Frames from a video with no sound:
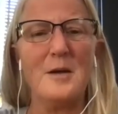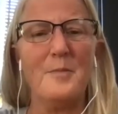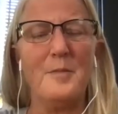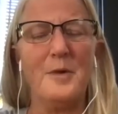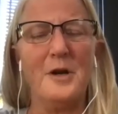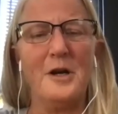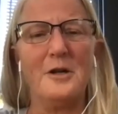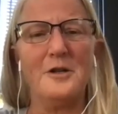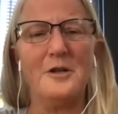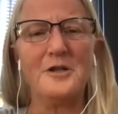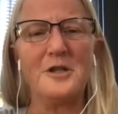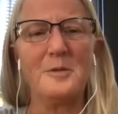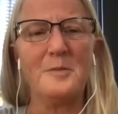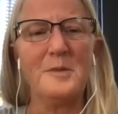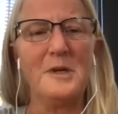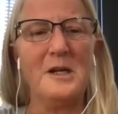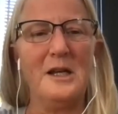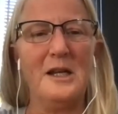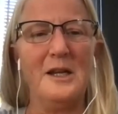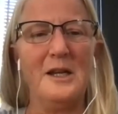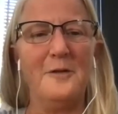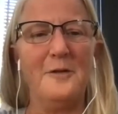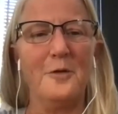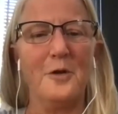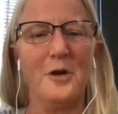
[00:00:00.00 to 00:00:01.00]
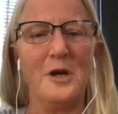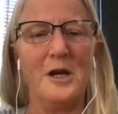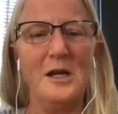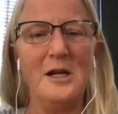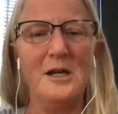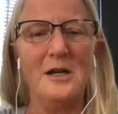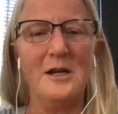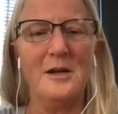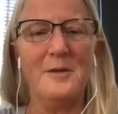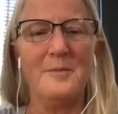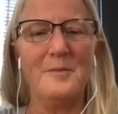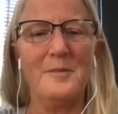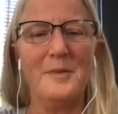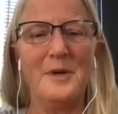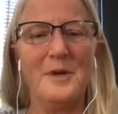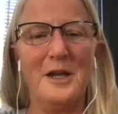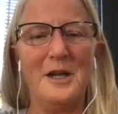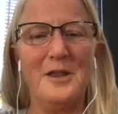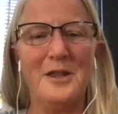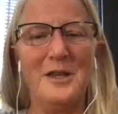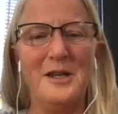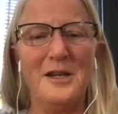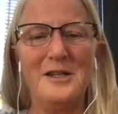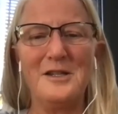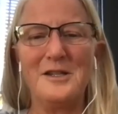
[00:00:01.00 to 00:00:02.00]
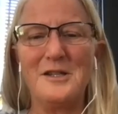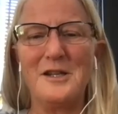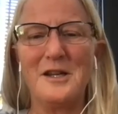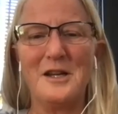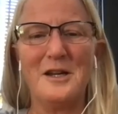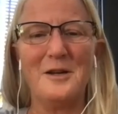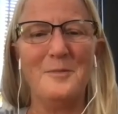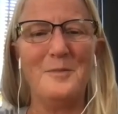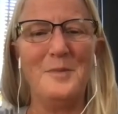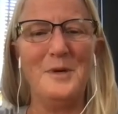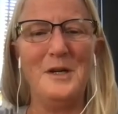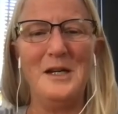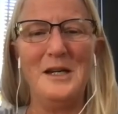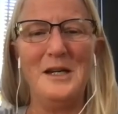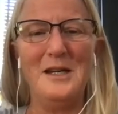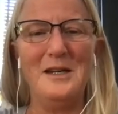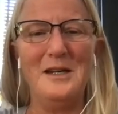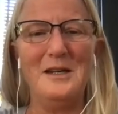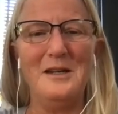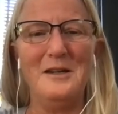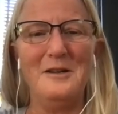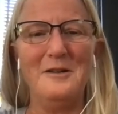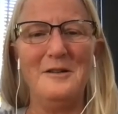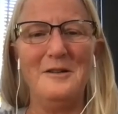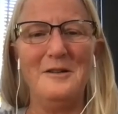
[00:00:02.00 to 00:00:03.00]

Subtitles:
But ultimately for him, I think it's going to be,